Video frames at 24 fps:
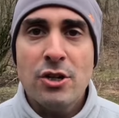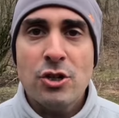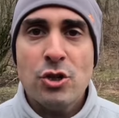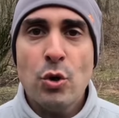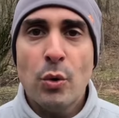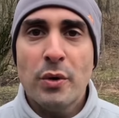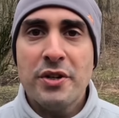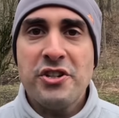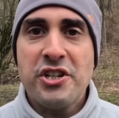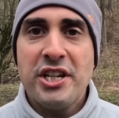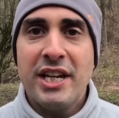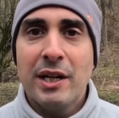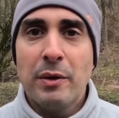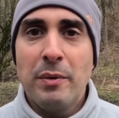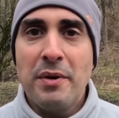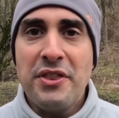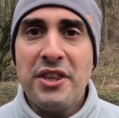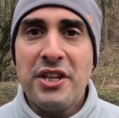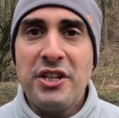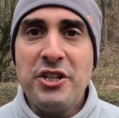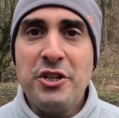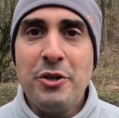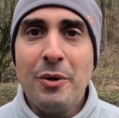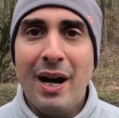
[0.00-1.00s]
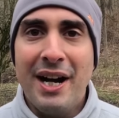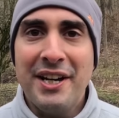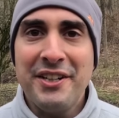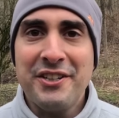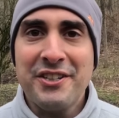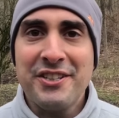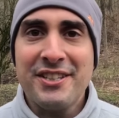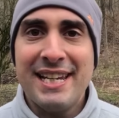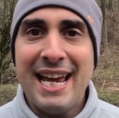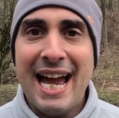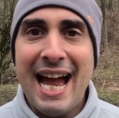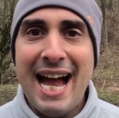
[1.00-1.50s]
George here with the New
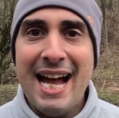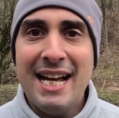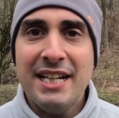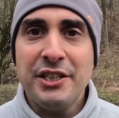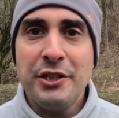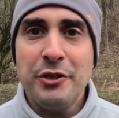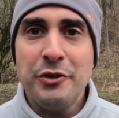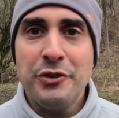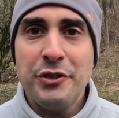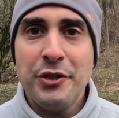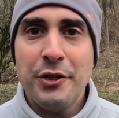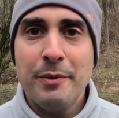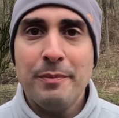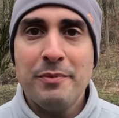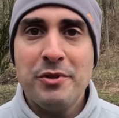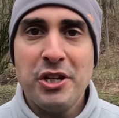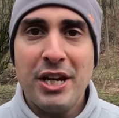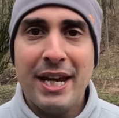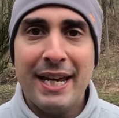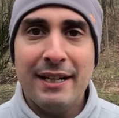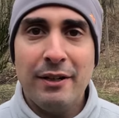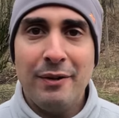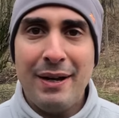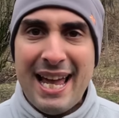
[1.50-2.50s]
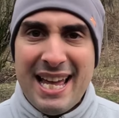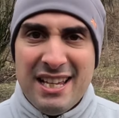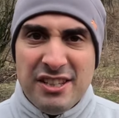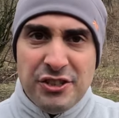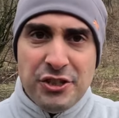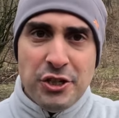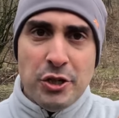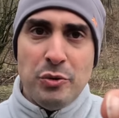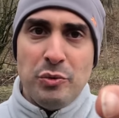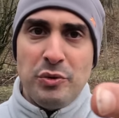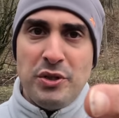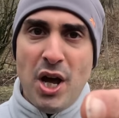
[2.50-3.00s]
Hunter's Guide YouTube channel, and
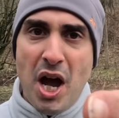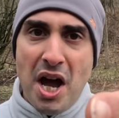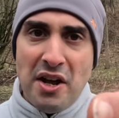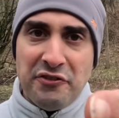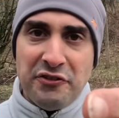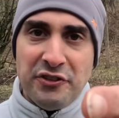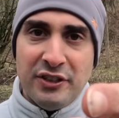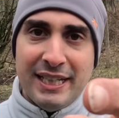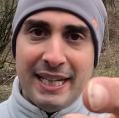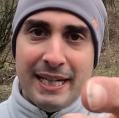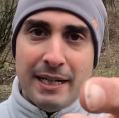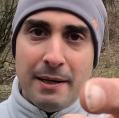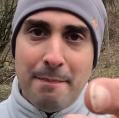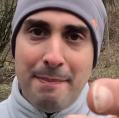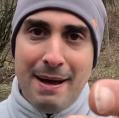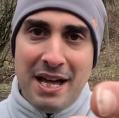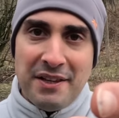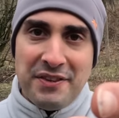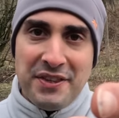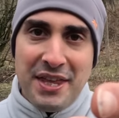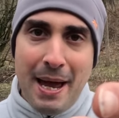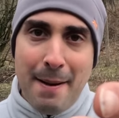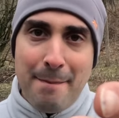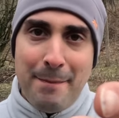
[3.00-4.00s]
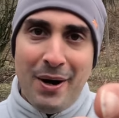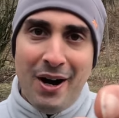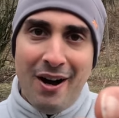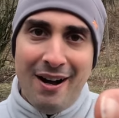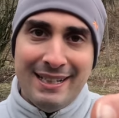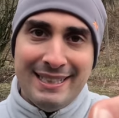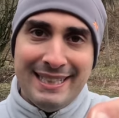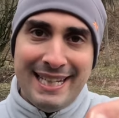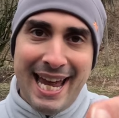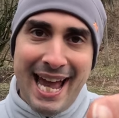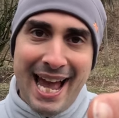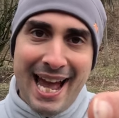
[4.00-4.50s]
do not forget about that
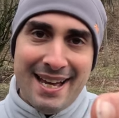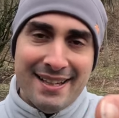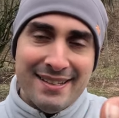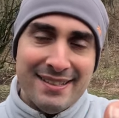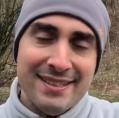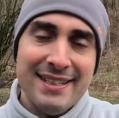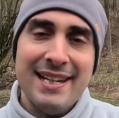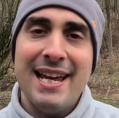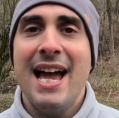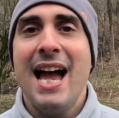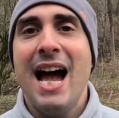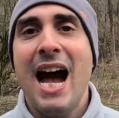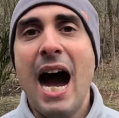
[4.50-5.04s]
podcast.